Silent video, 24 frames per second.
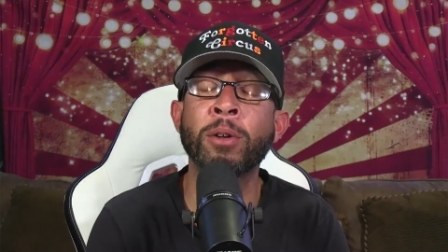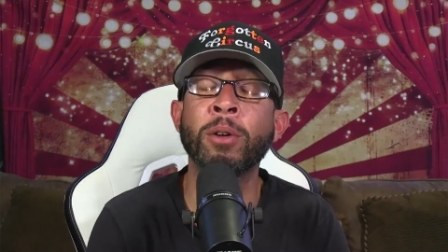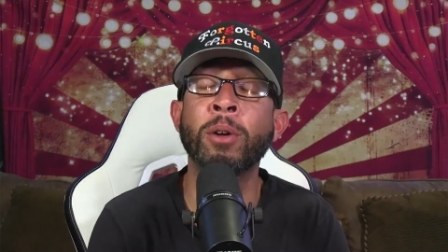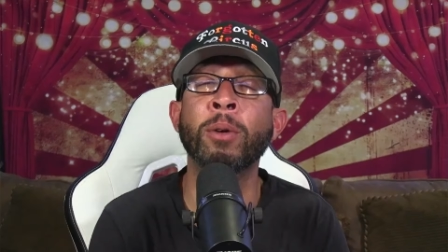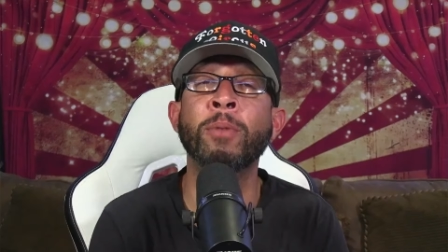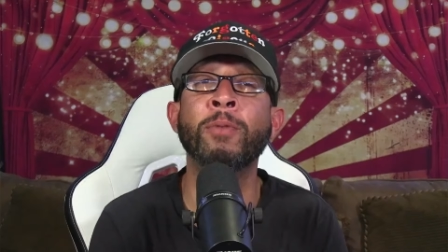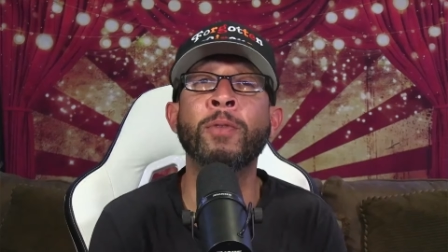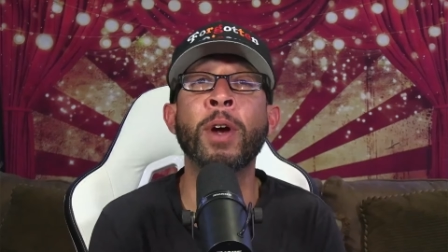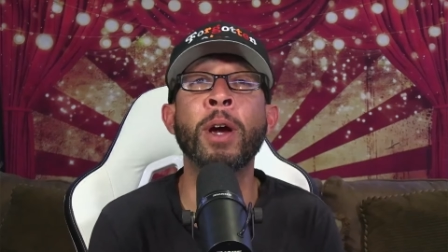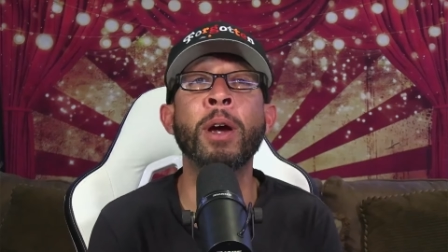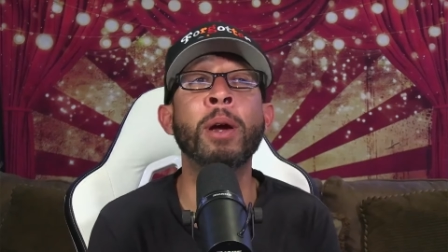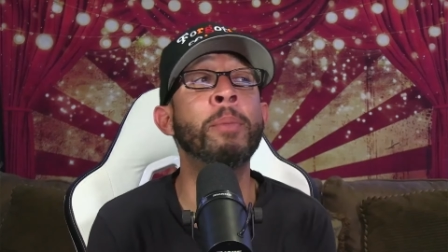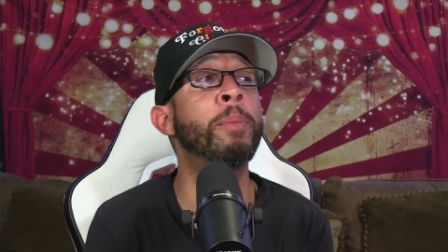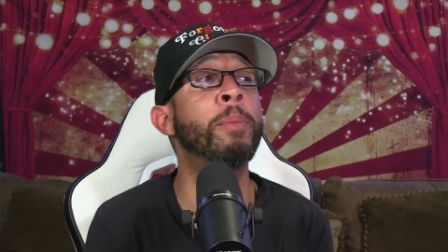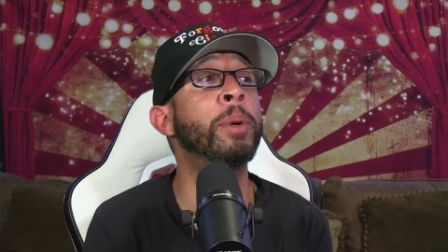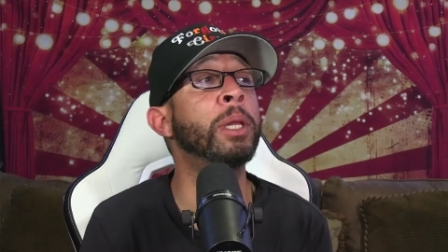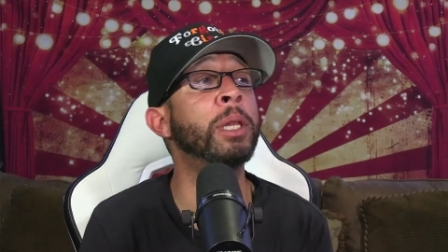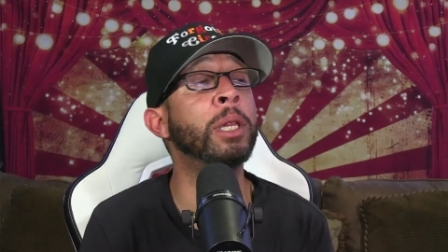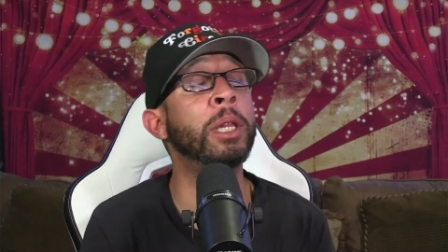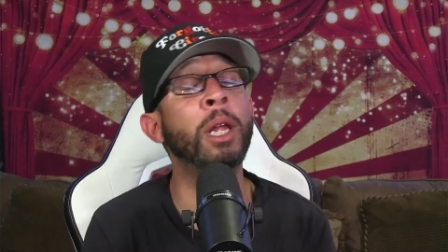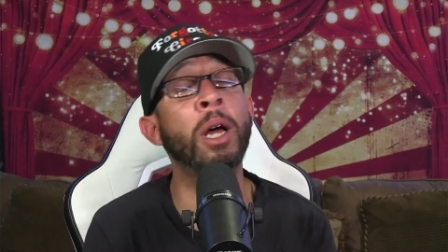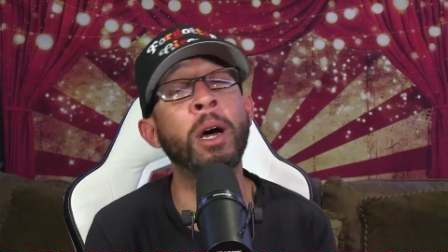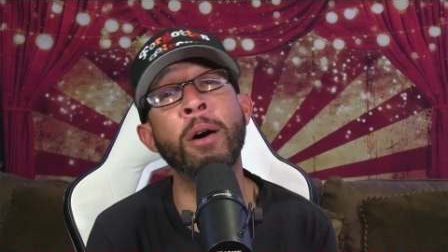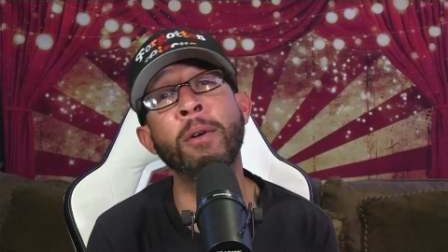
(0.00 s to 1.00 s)
a very
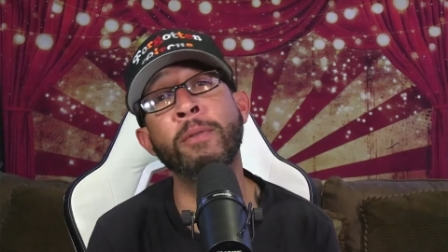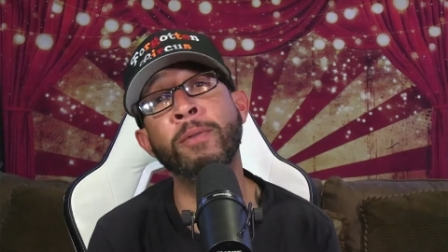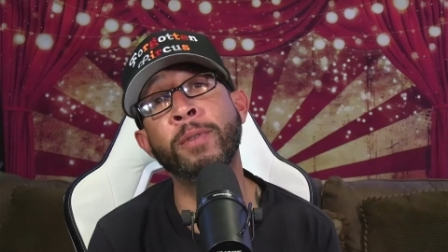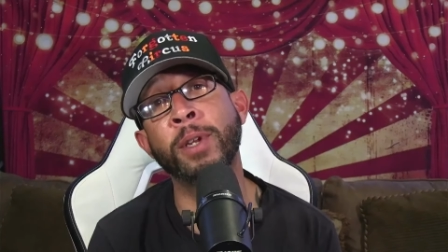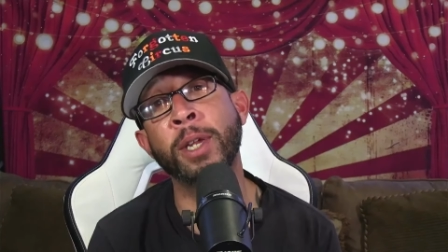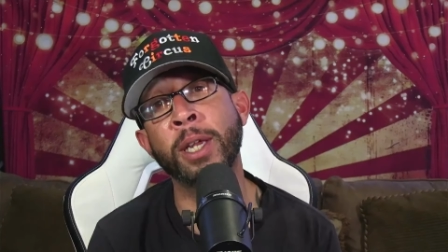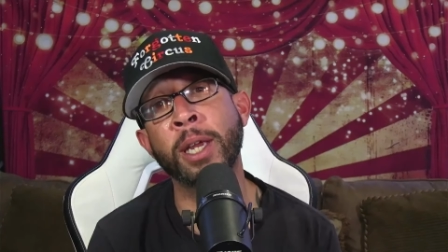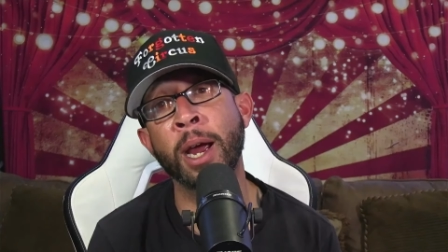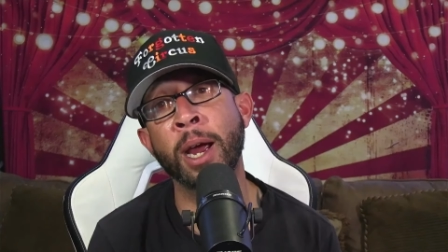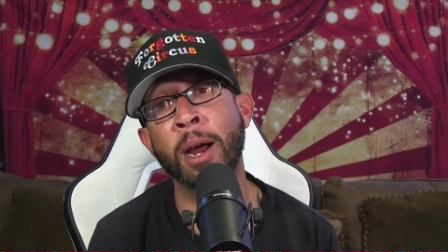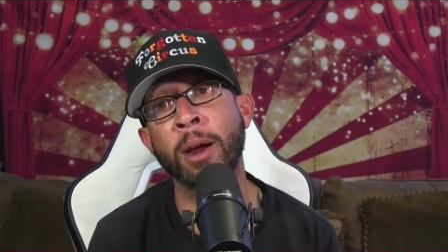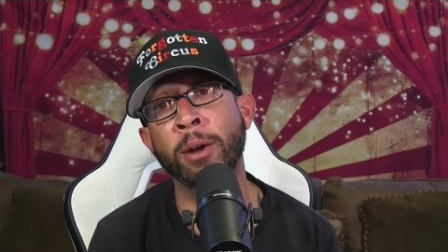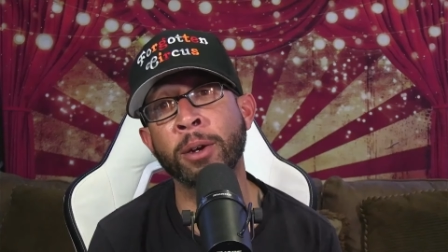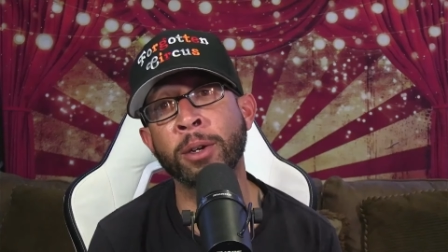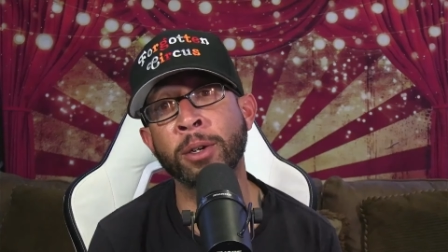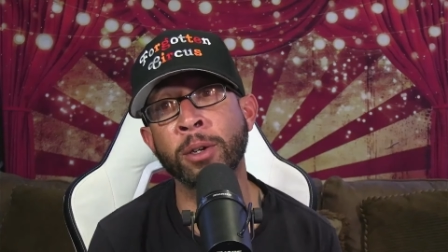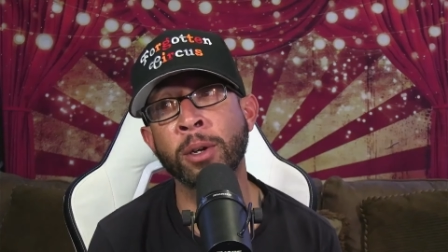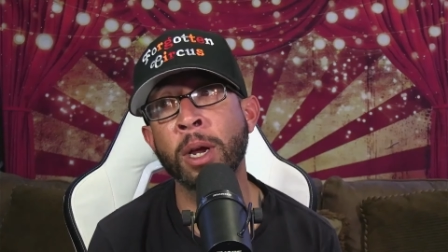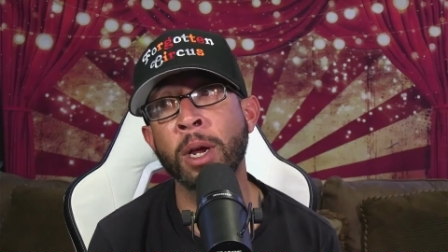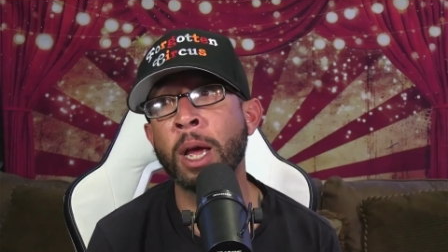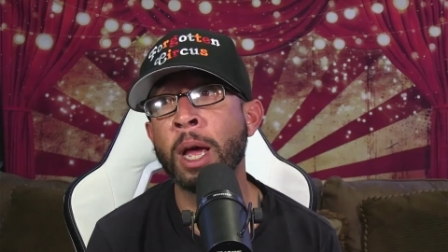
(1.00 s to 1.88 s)
beloved character.